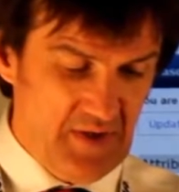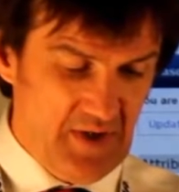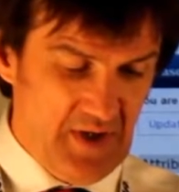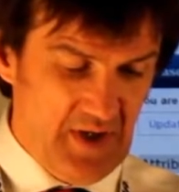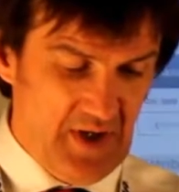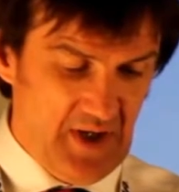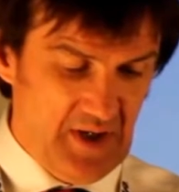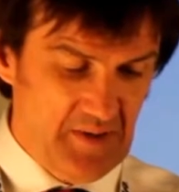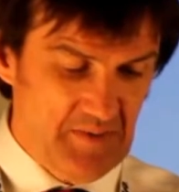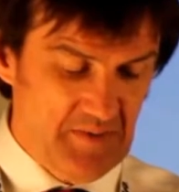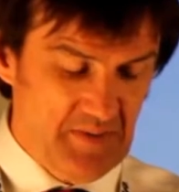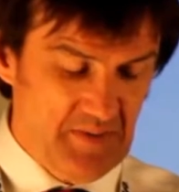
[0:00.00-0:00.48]

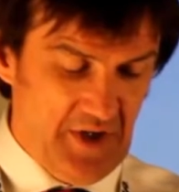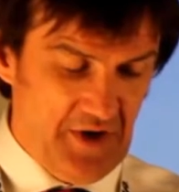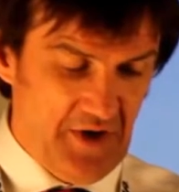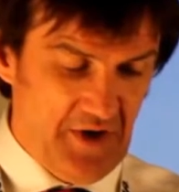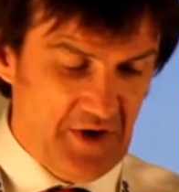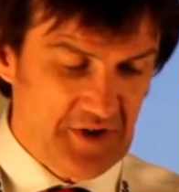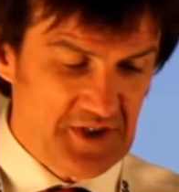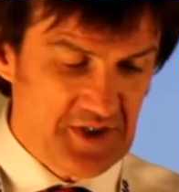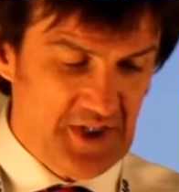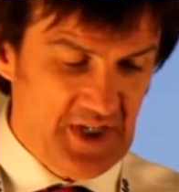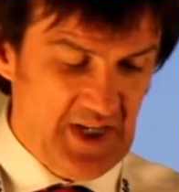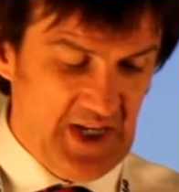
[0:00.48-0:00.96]
an
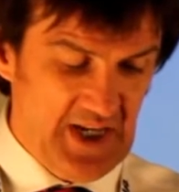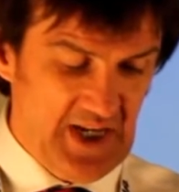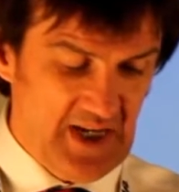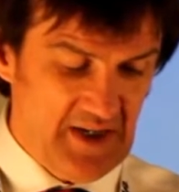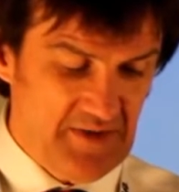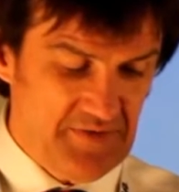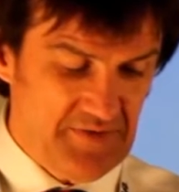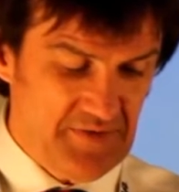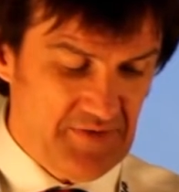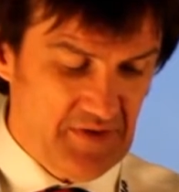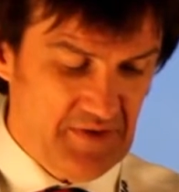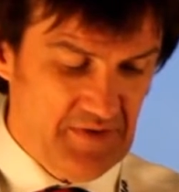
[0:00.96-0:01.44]

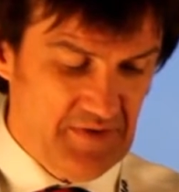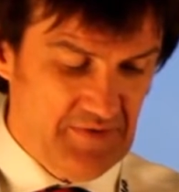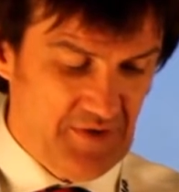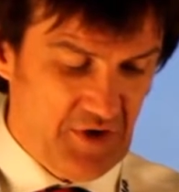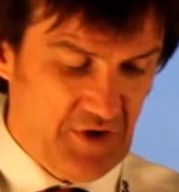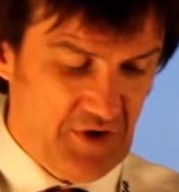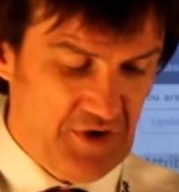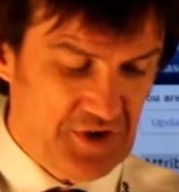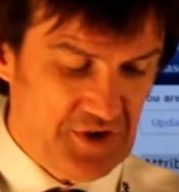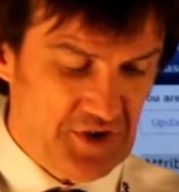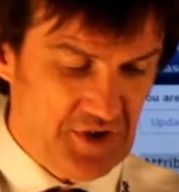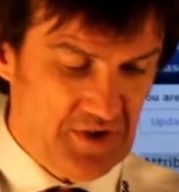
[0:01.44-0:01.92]
RTF
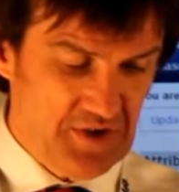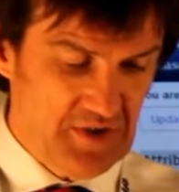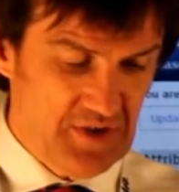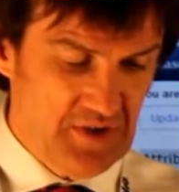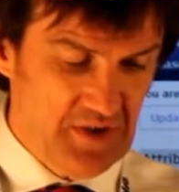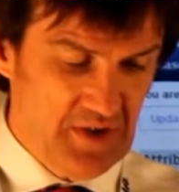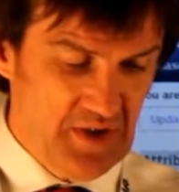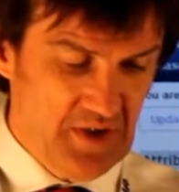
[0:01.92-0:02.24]
version